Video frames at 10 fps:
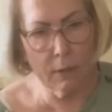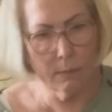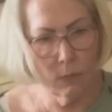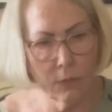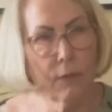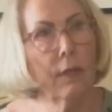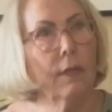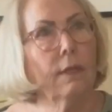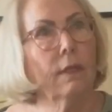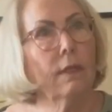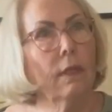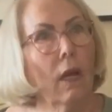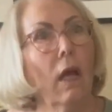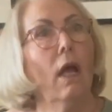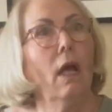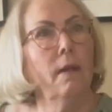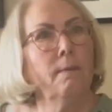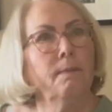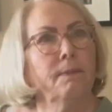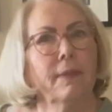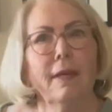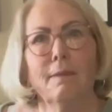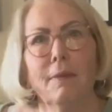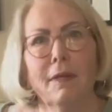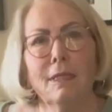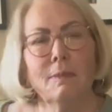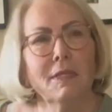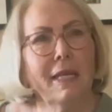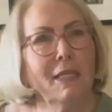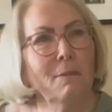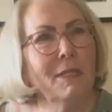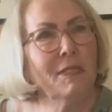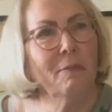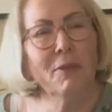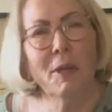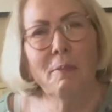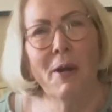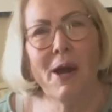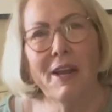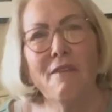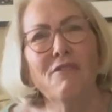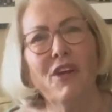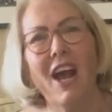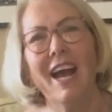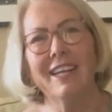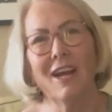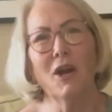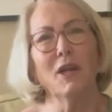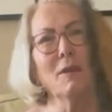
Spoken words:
more than I did. Yeah, my husband's handed me something I bought. I forgot. I already